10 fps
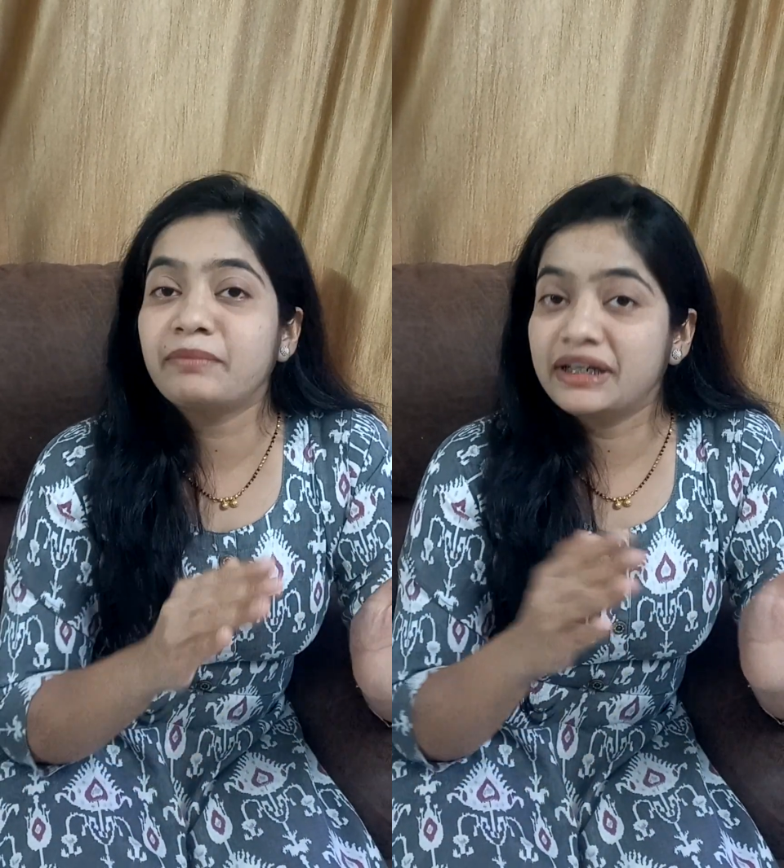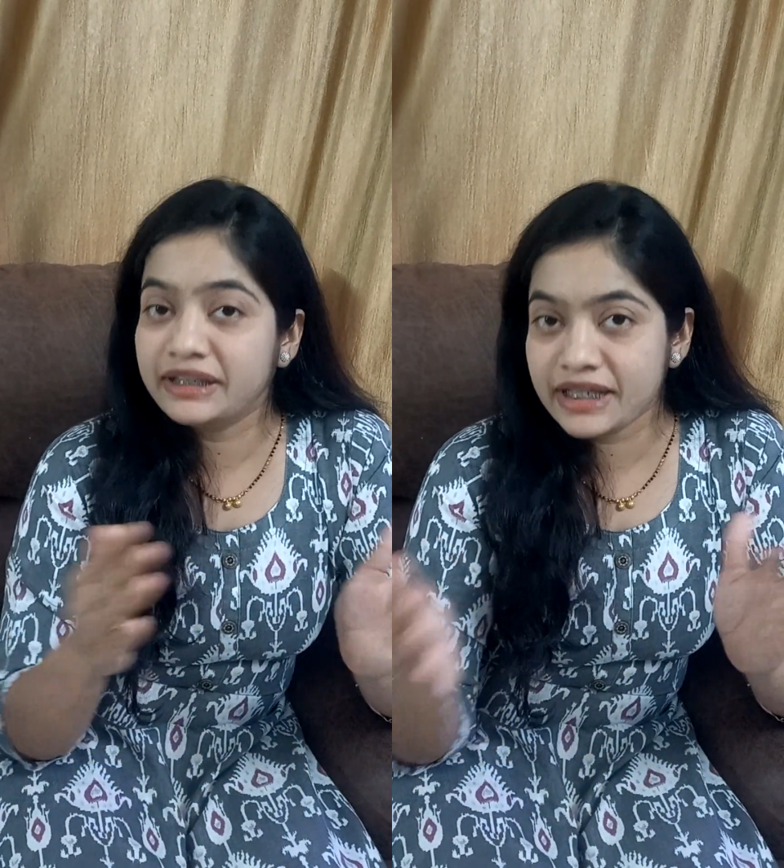
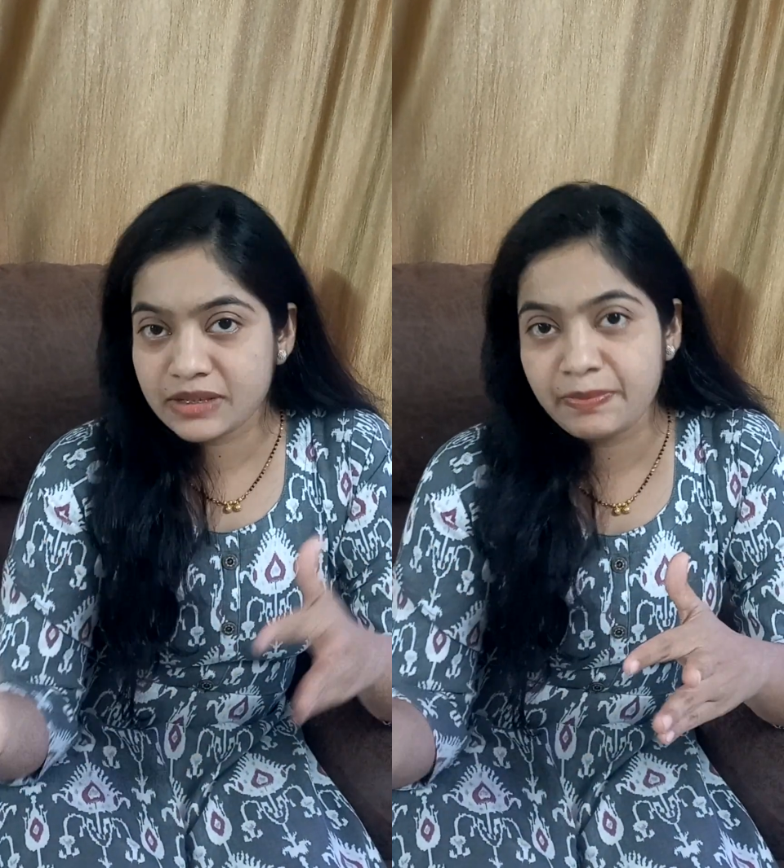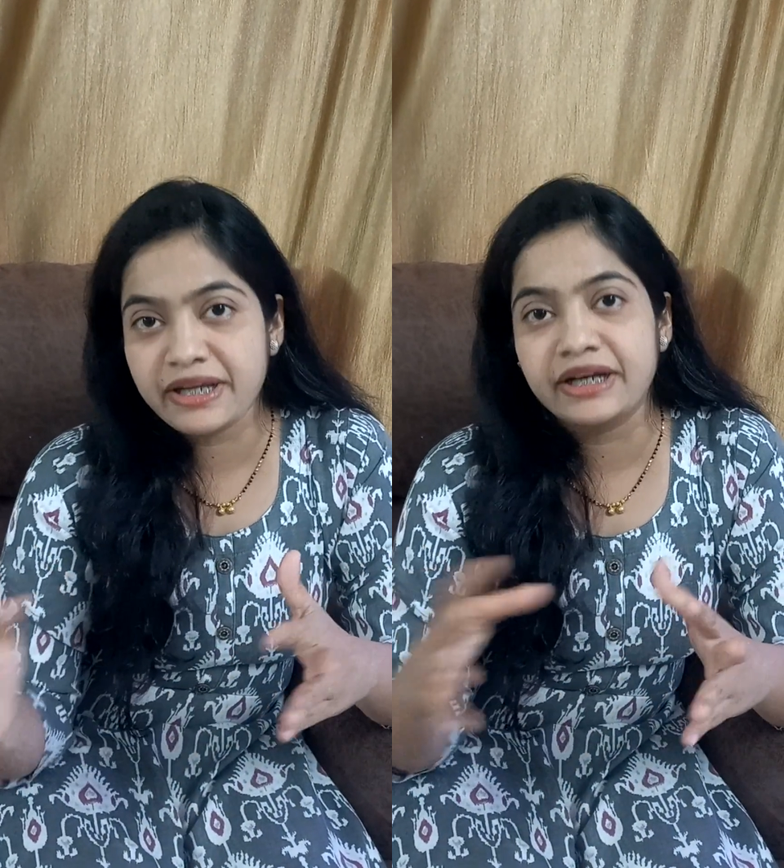but
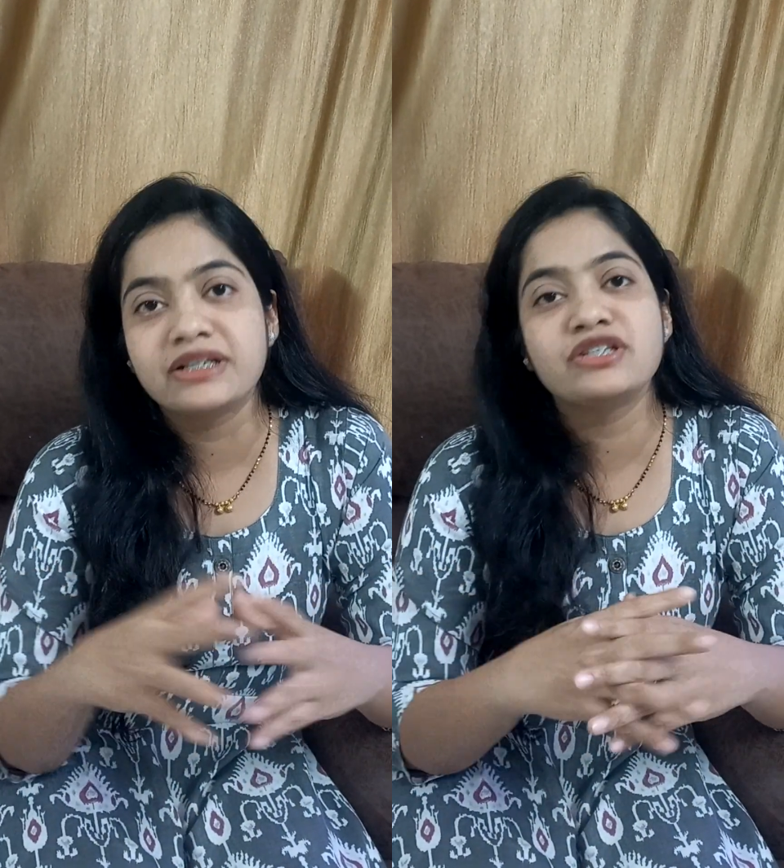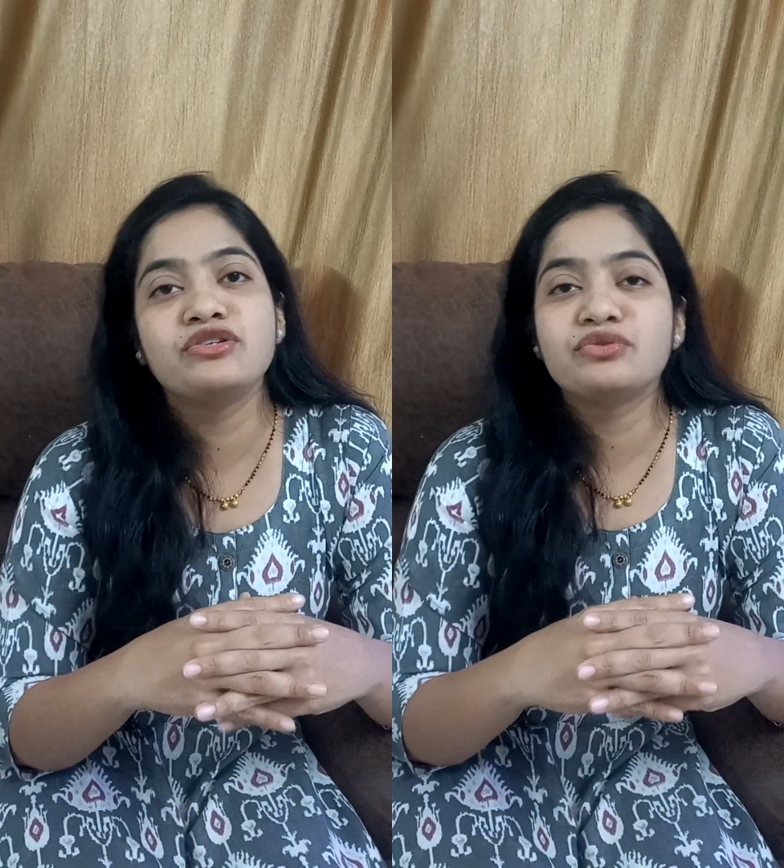this
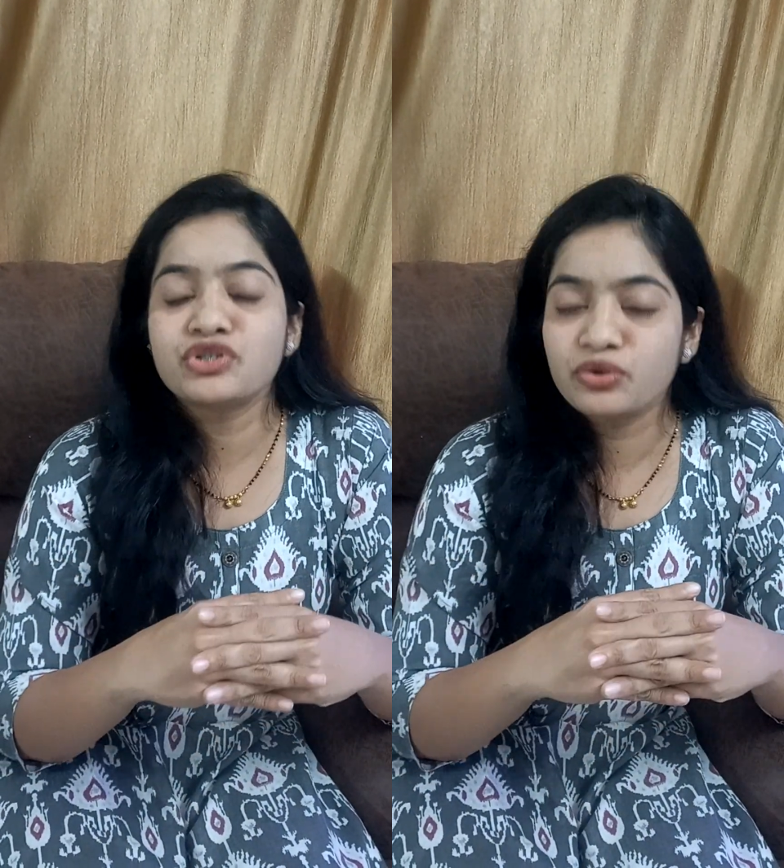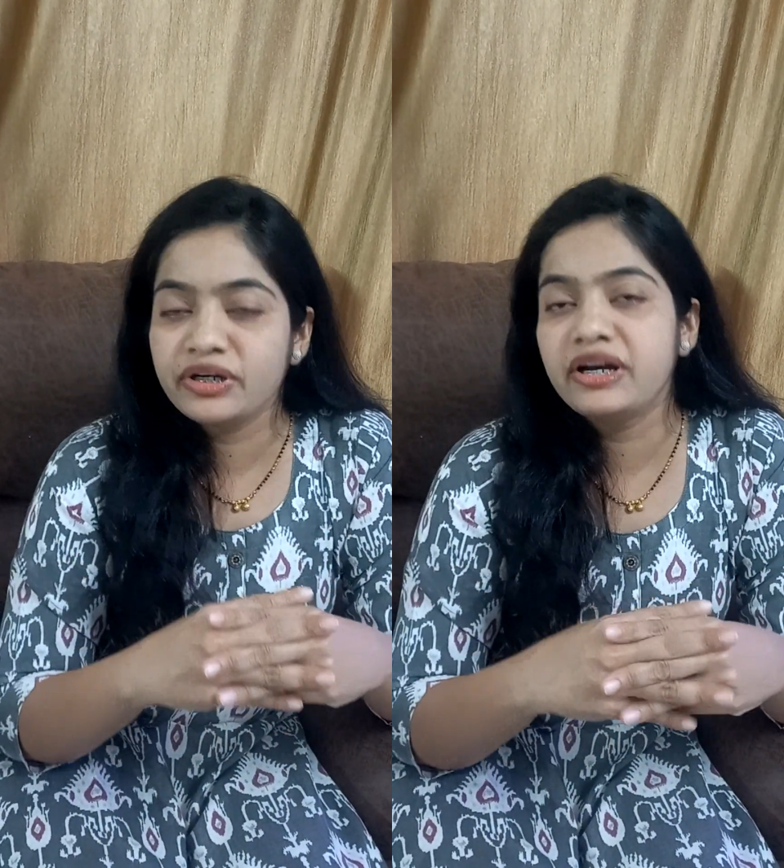period you
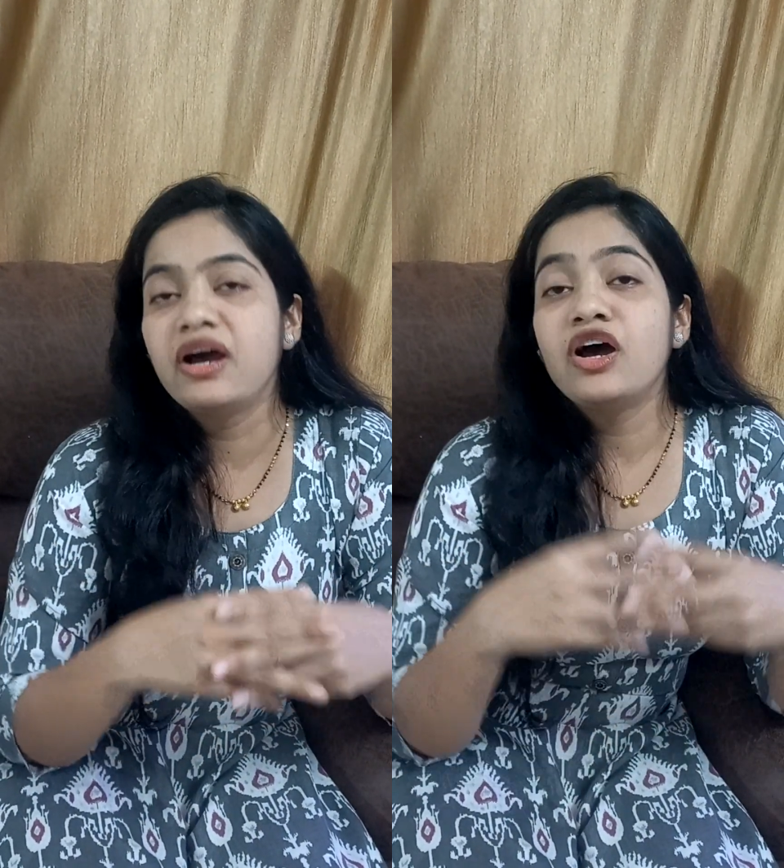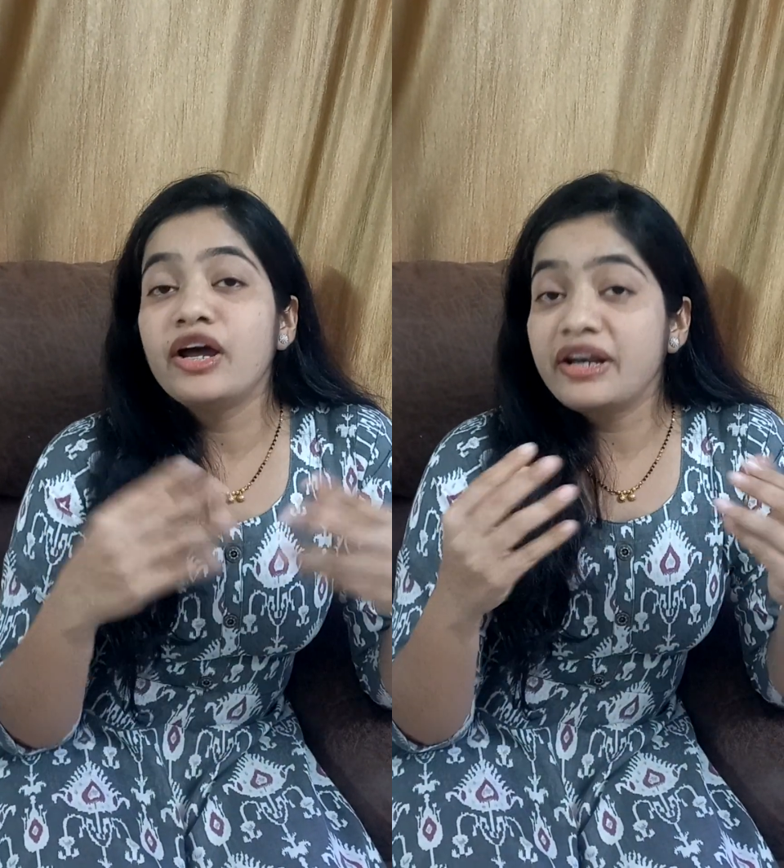should
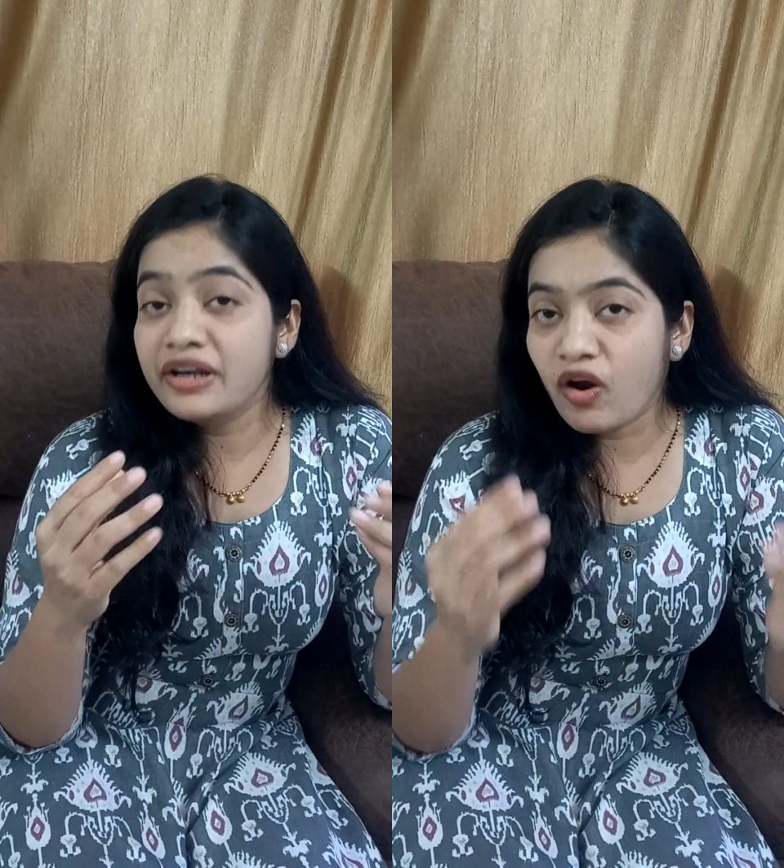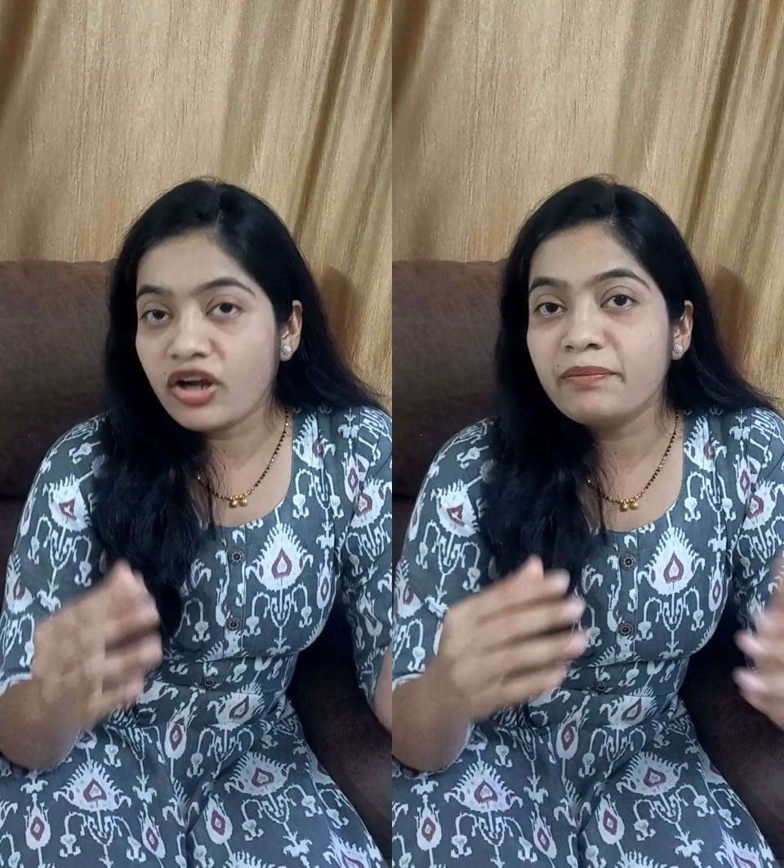
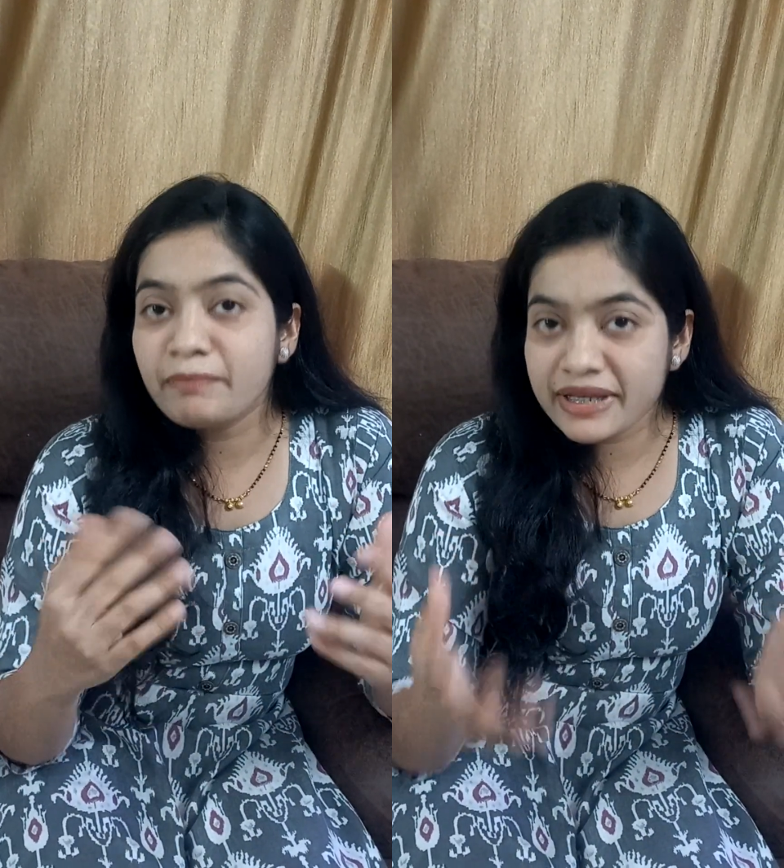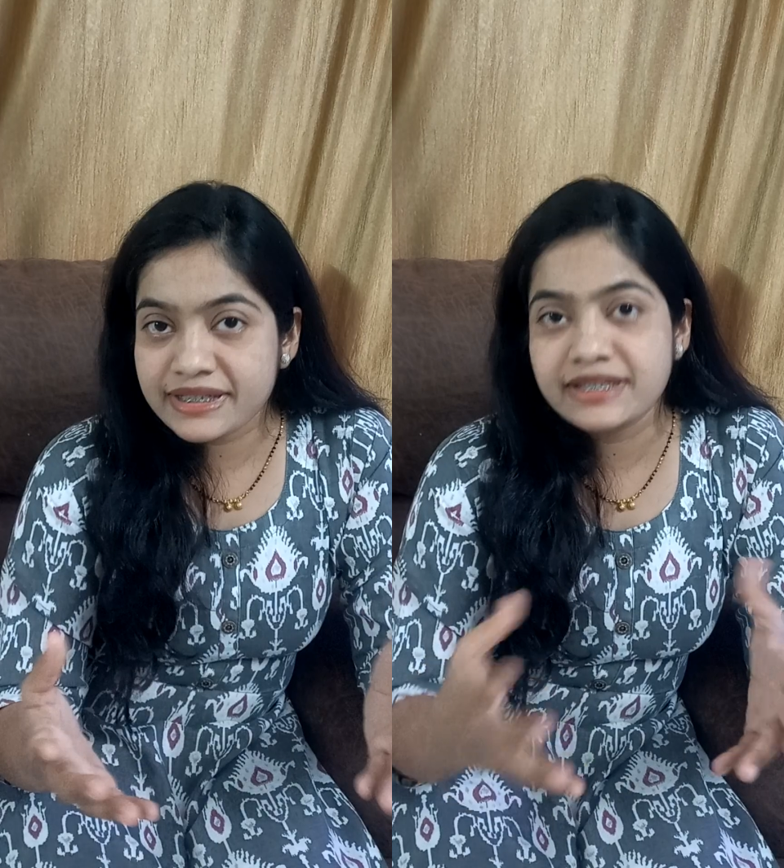not
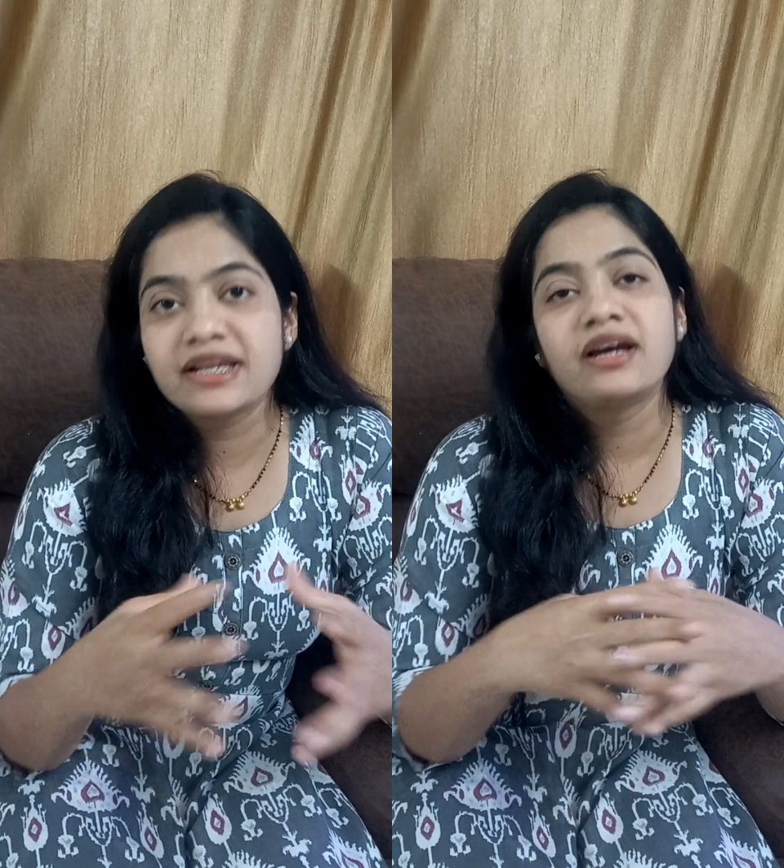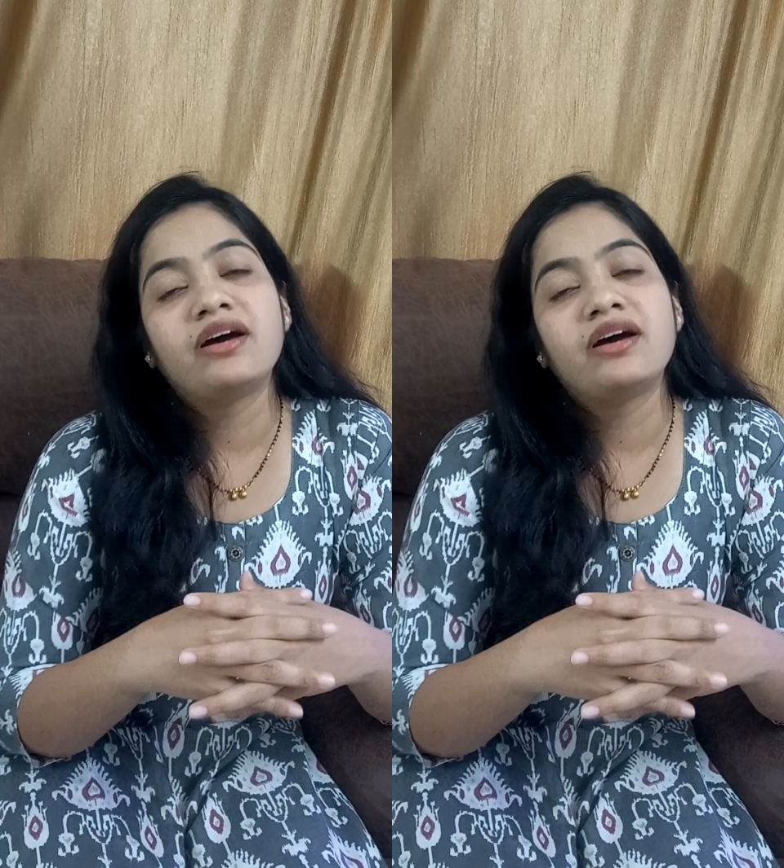miss